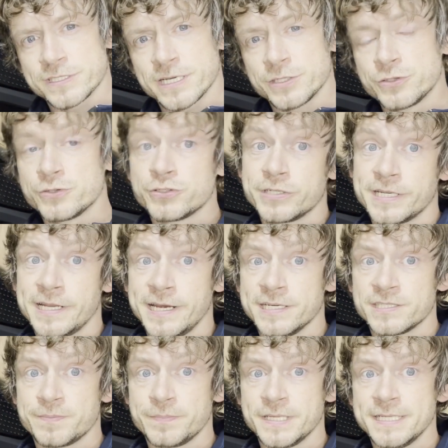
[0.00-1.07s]
are usually at high
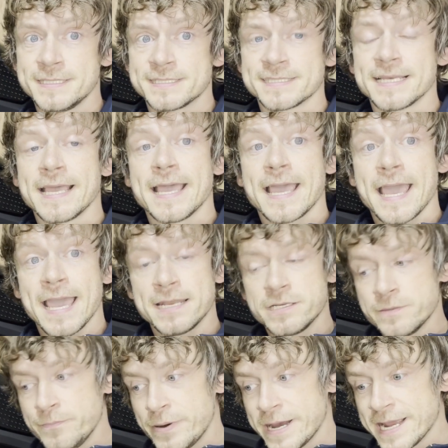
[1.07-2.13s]
speeds and
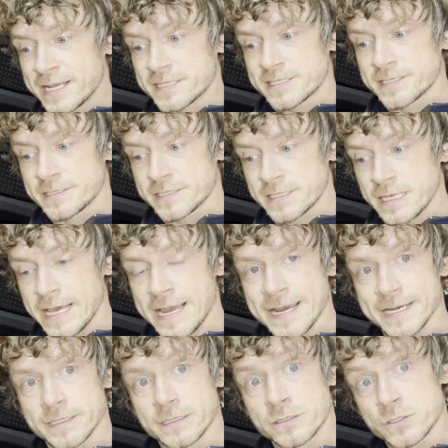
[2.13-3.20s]
the bikes slide.